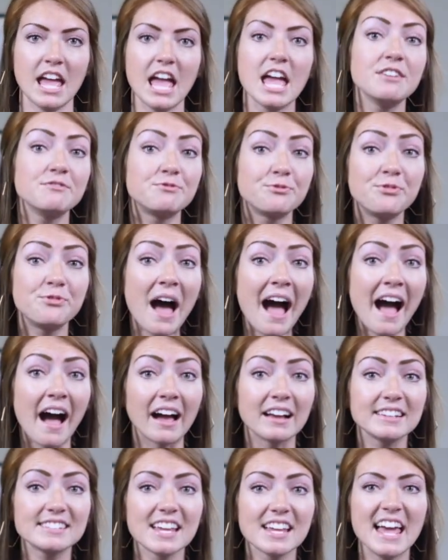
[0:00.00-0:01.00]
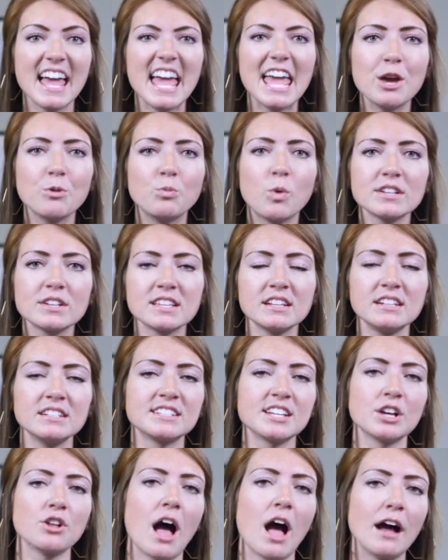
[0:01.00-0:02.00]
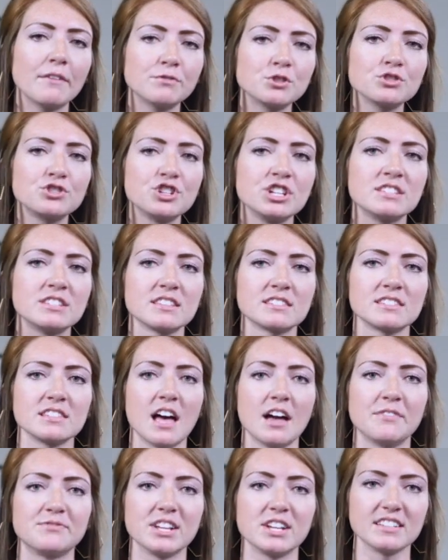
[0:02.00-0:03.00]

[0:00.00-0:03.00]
In fact, it wasn't until after Jesus left